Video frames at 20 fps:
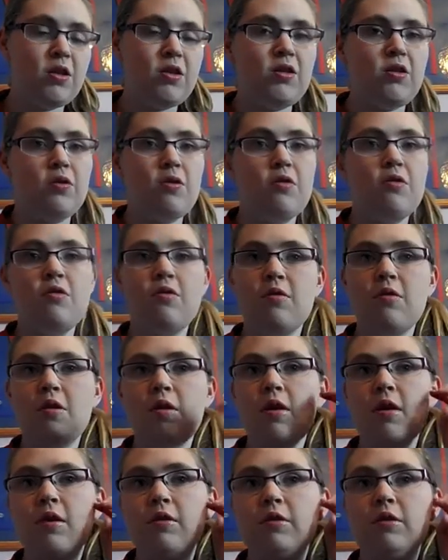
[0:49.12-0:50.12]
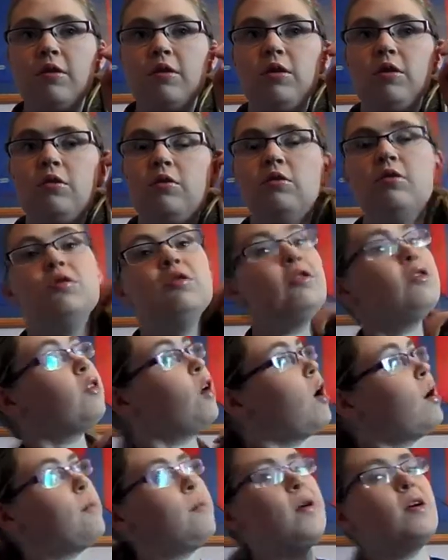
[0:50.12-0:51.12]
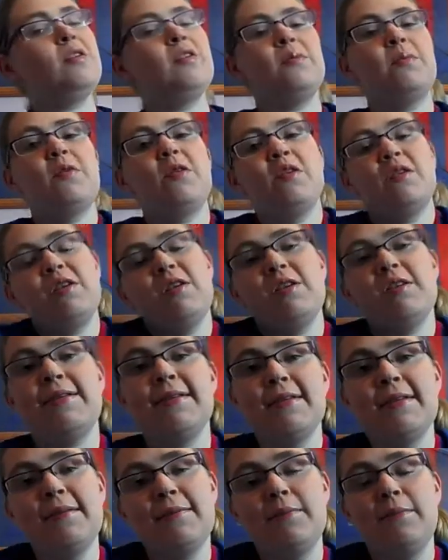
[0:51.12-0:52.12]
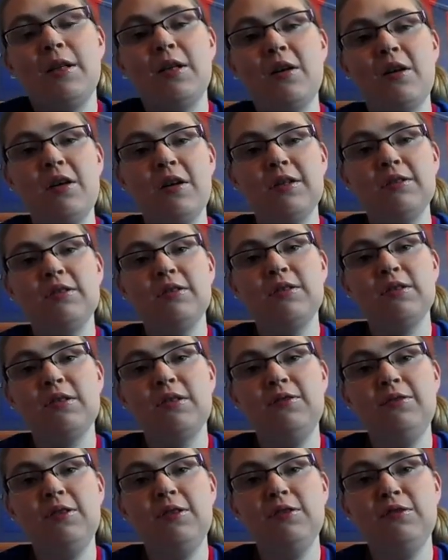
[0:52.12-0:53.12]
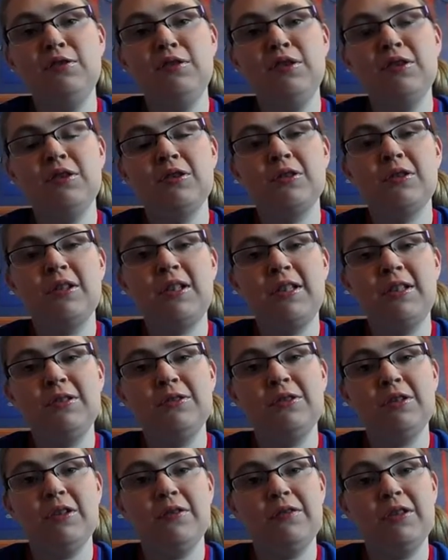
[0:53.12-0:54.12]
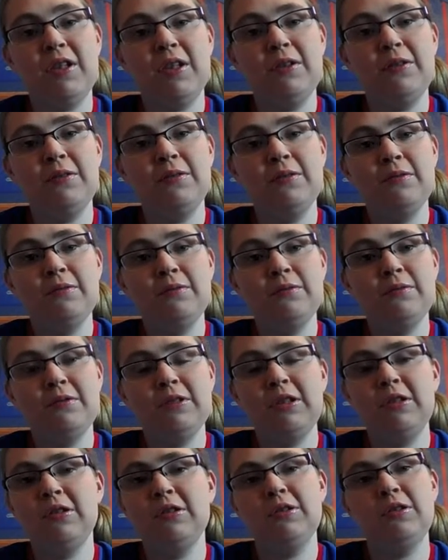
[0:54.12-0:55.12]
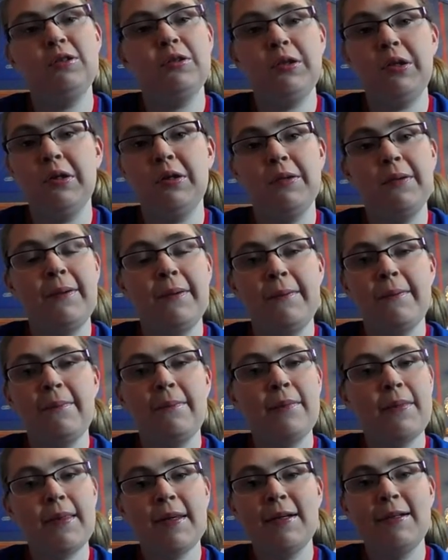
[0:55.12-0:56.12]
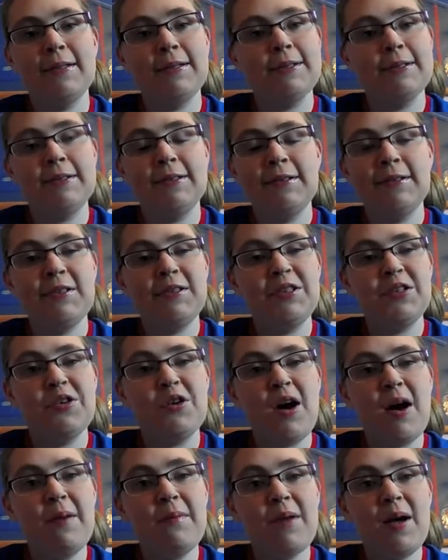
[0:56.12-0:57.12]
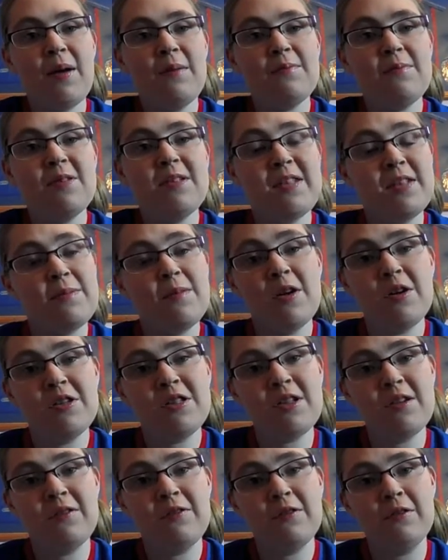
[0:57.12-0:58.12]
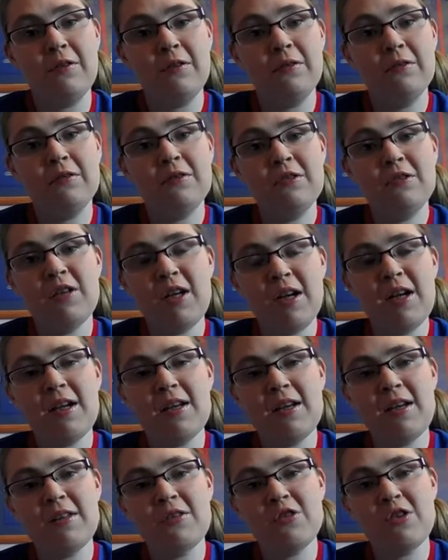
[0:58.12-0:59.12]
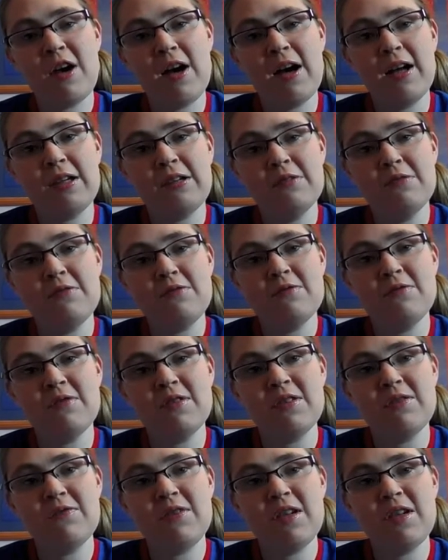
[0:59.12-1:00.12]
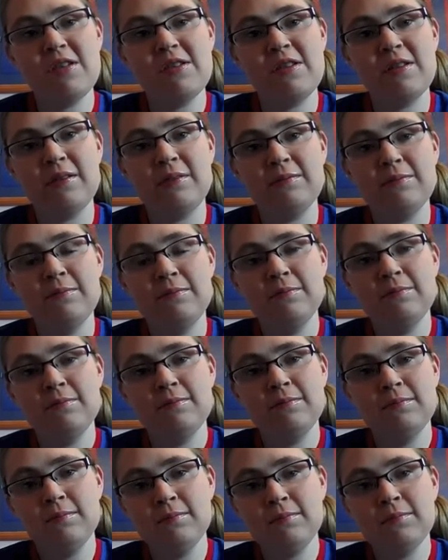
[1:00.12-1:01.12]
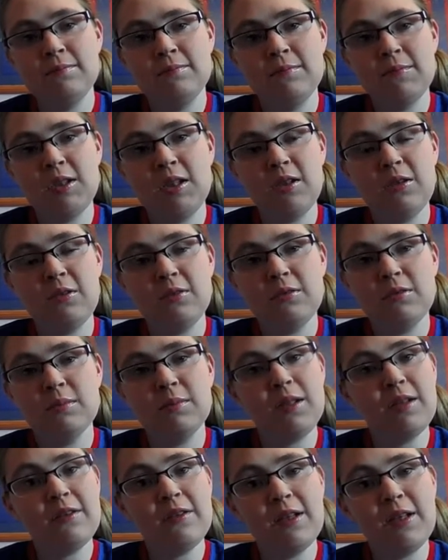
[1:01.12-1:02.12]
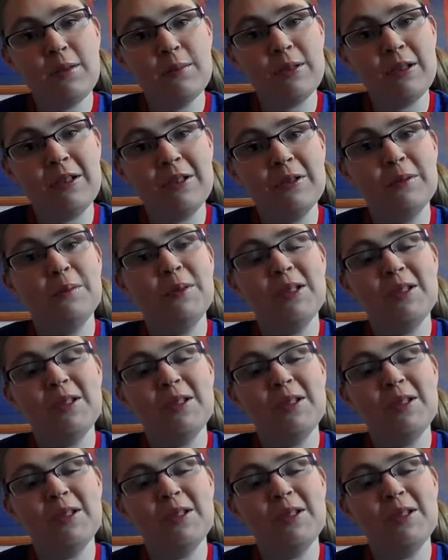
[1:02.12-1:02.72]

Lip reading: So, you know, you've gotta build upon criticism, because if you don't, you're just gonna get yourself down. Just no good. So I'm staying positive for another try, you know, if this fails, then, you know, like think about it.